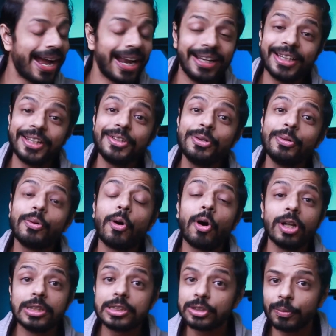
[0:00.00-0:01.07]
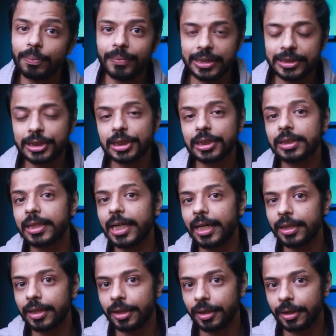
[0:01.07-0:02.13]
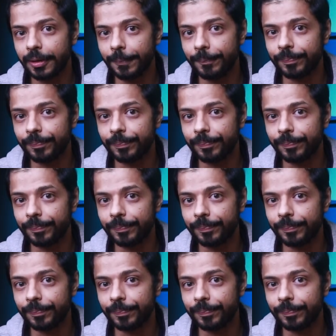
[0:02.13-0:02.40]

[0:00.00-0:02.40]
And you also mentioned that